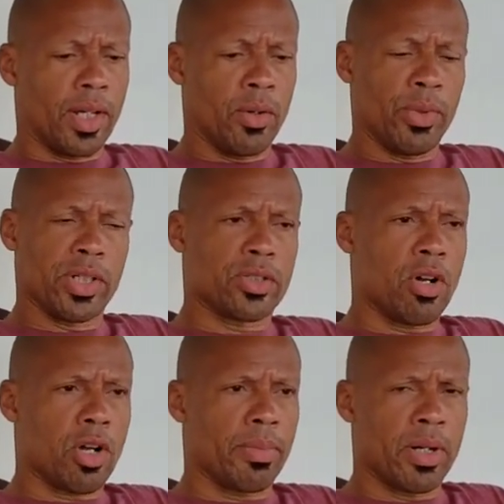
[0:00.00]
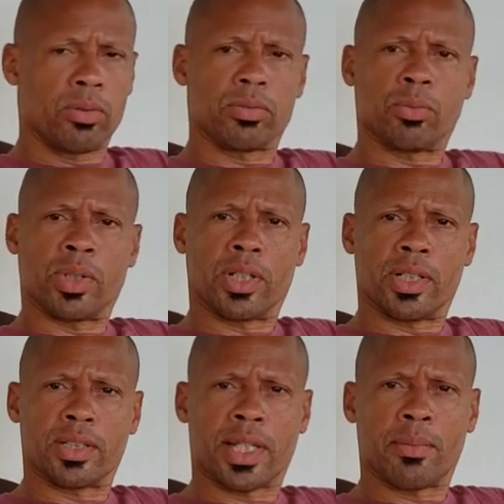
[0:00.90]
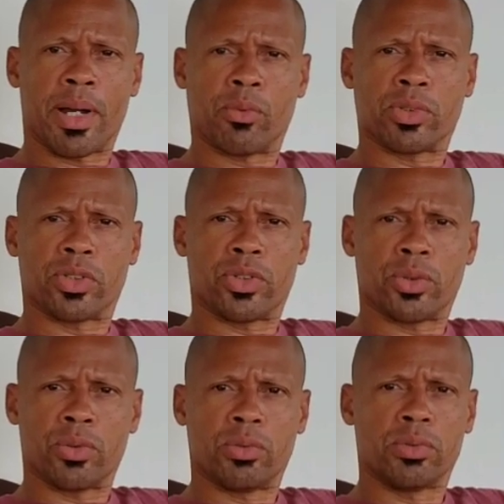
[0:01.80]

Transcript: and we can talk about what it is they might want to do.